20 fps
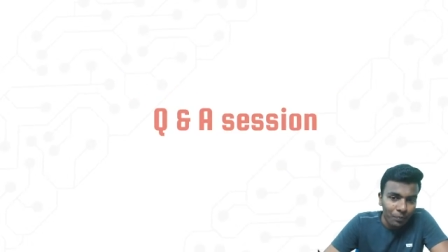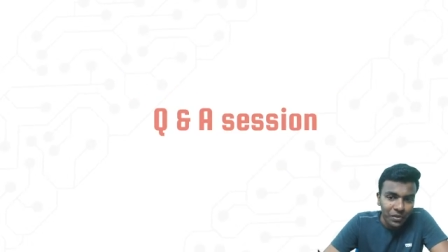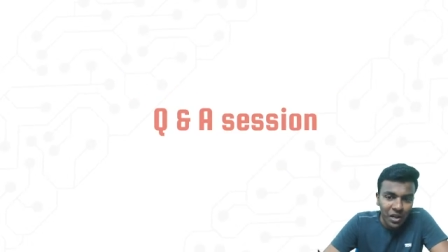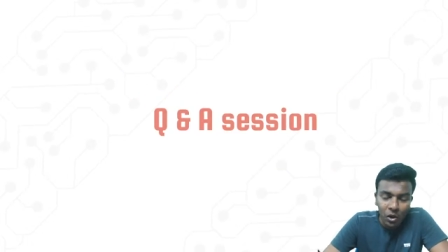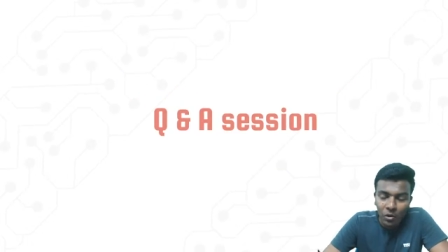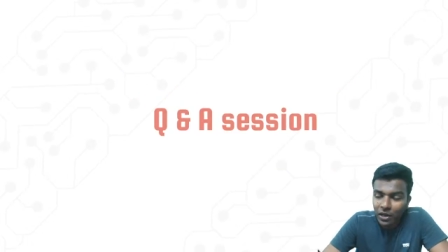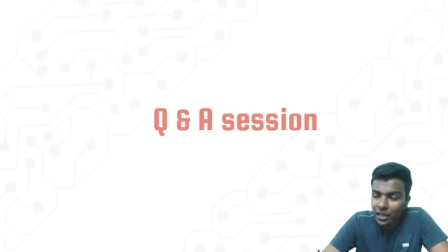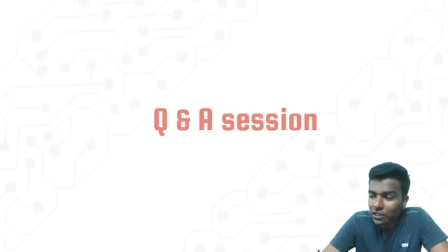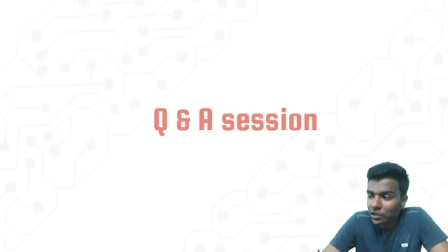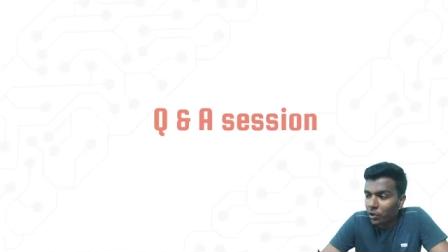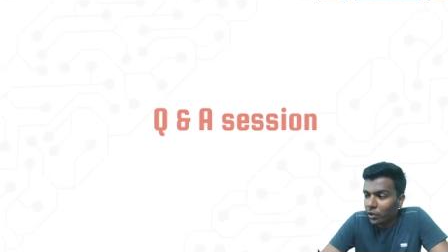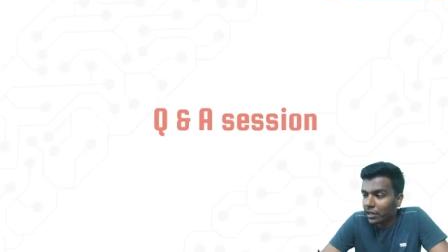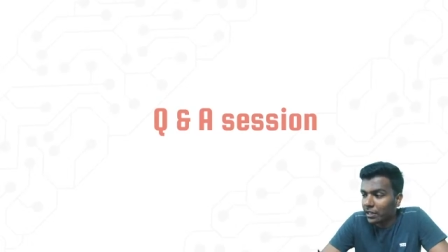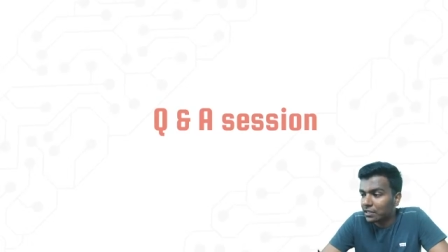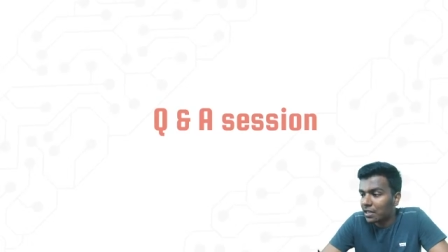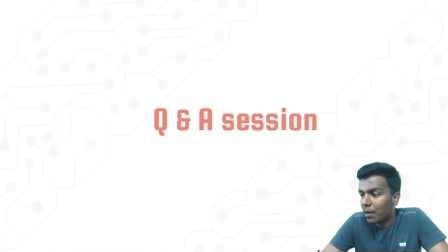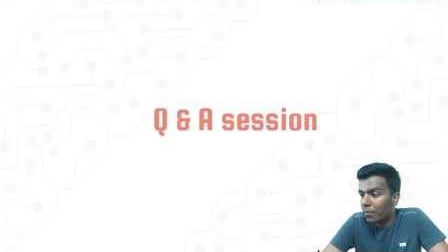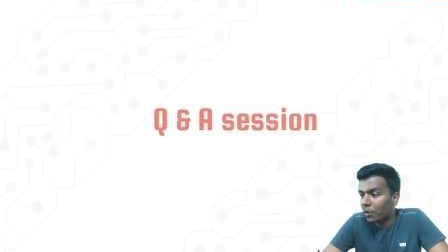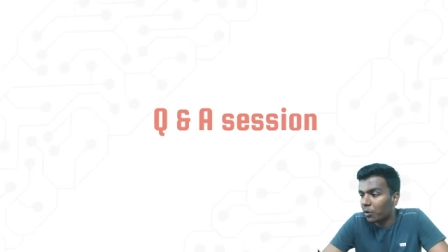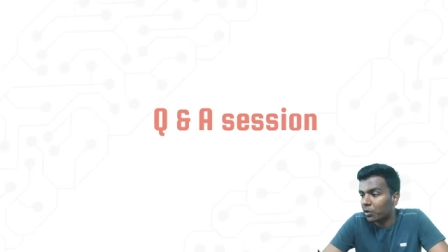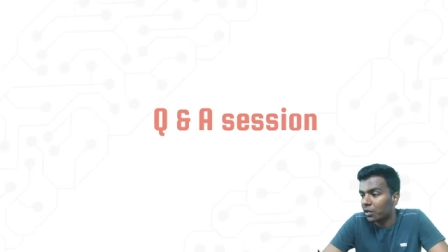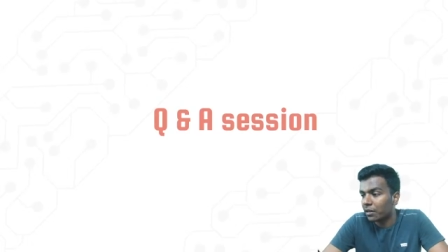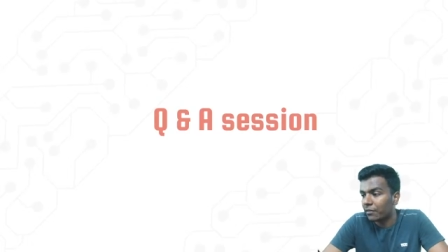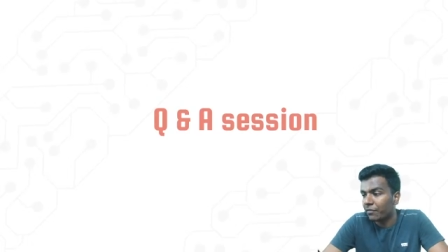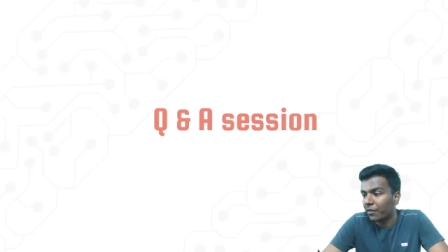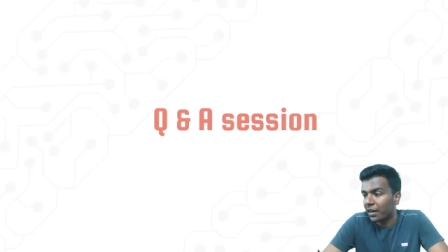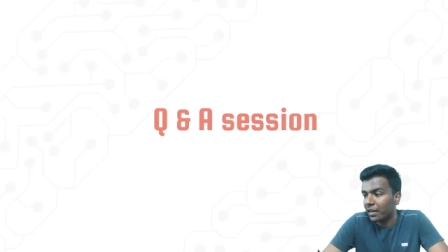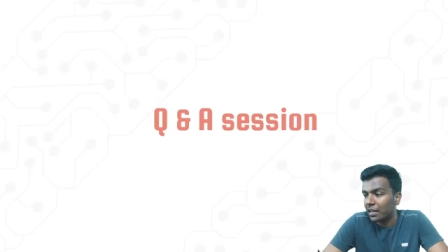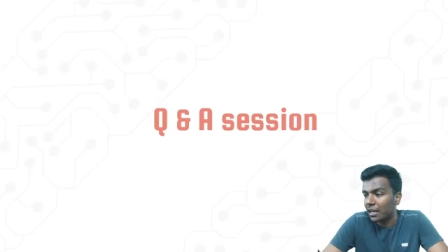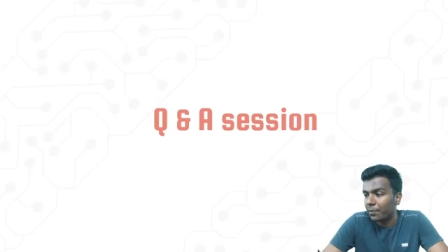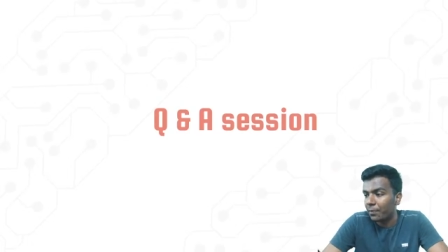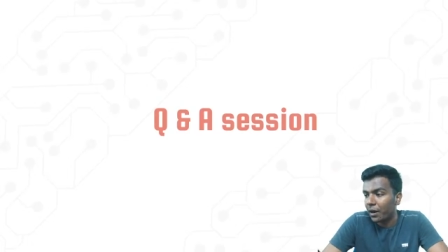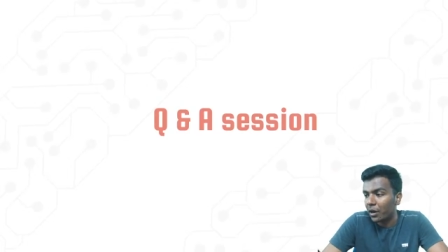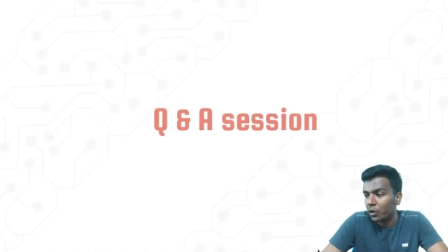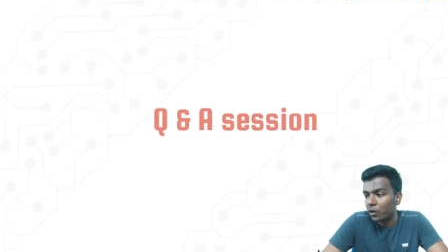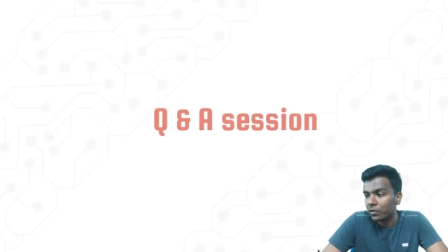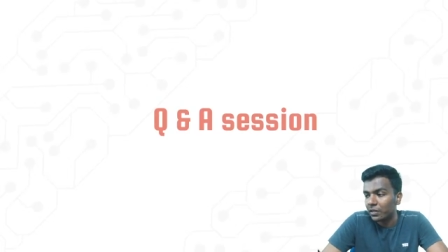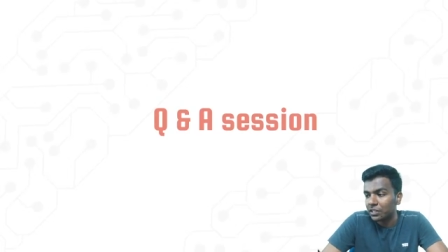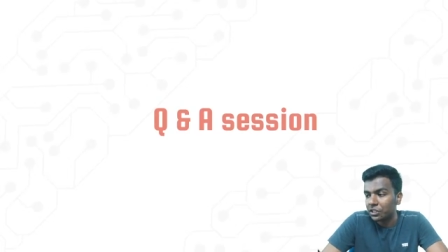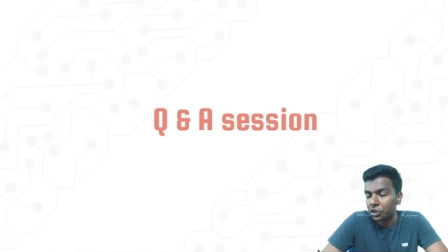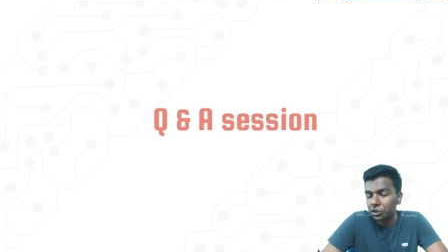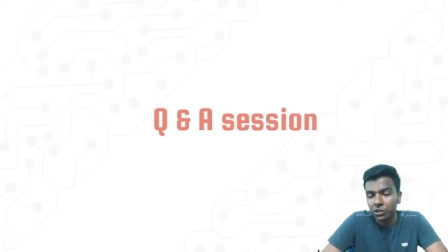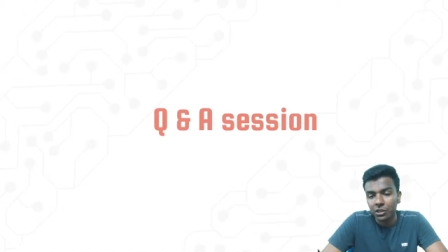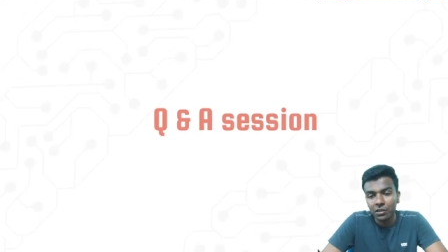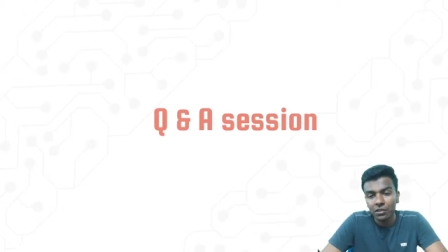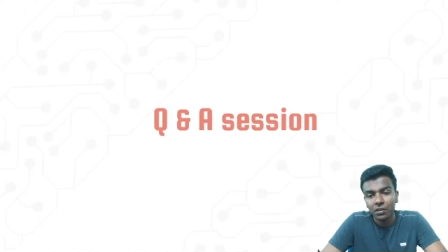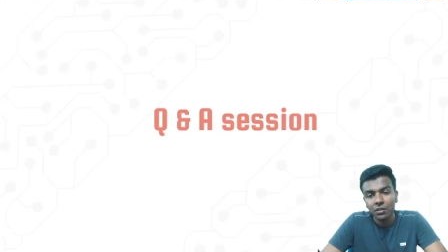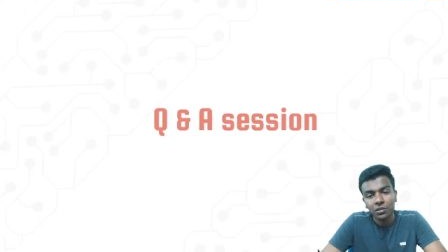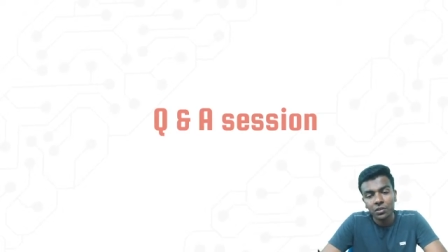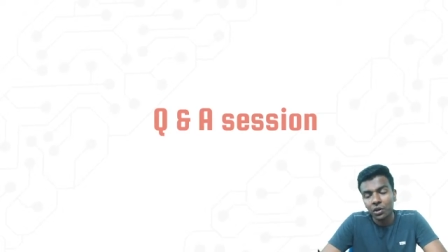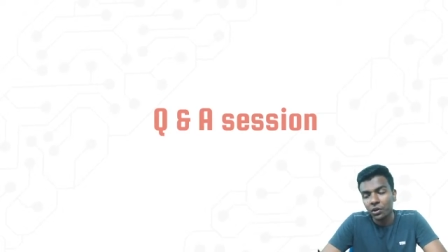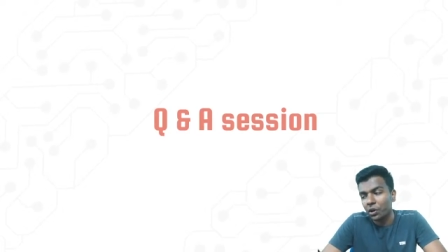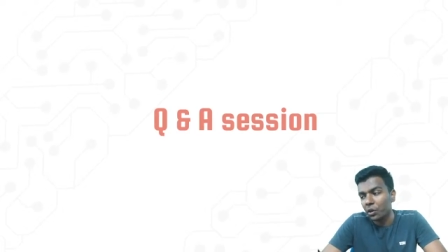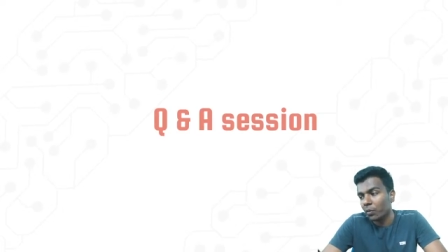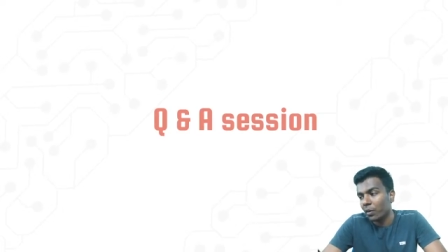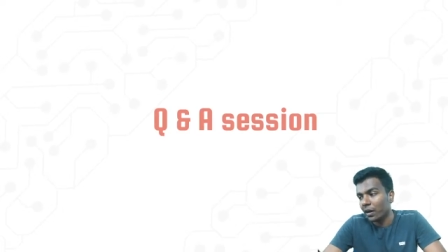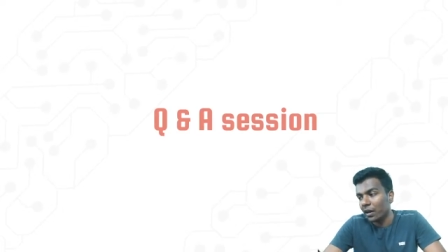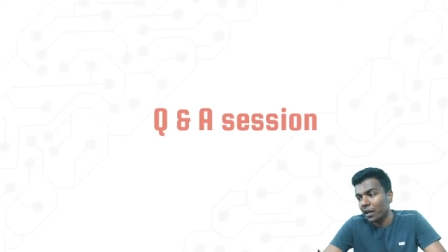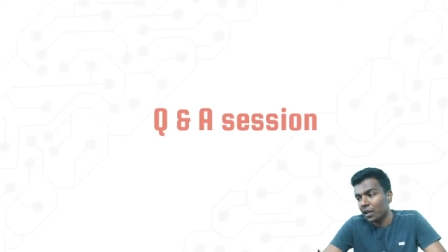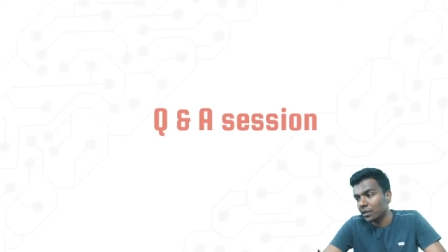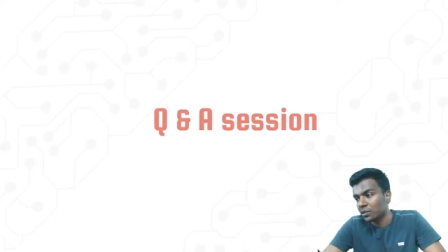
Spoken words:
Okay, so it's about the final part of the session, so Q&A.